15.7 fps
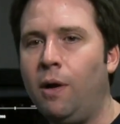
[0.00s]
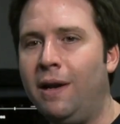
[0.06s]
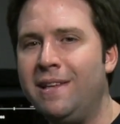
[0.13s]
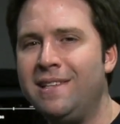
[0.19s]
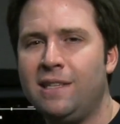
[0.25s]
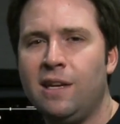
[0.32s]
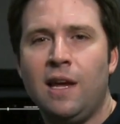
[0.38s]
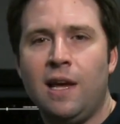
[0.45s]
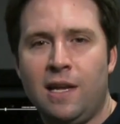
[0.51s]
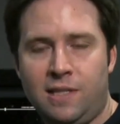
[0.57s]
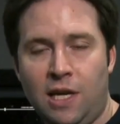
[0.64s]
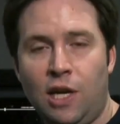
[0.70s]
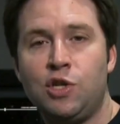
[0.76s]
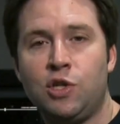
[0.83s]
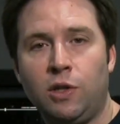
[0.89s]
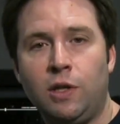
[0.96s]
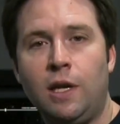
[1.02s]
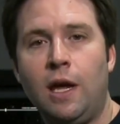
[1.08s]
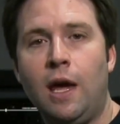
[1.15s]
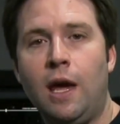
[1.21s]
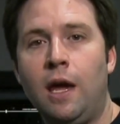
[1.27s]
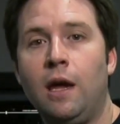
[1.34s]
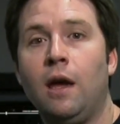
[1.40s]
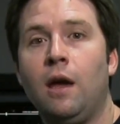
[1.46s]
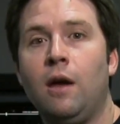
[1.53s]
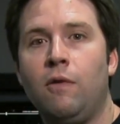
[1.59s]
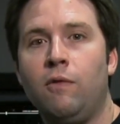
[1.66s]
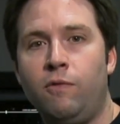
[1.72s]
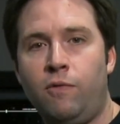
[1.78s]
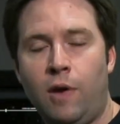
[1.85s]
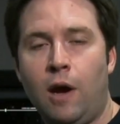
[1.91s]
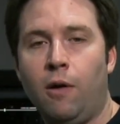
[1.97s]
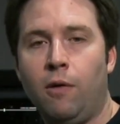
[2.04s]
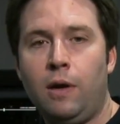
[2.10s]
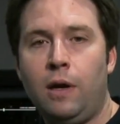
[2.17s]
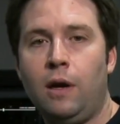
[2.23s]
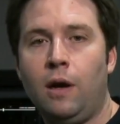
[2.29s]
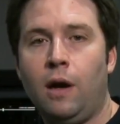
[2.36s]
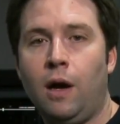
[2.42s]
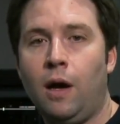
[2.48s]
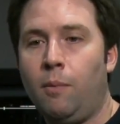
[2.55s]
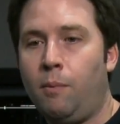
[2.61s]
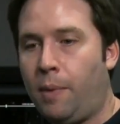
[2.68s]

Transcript: It is essentially a very uh,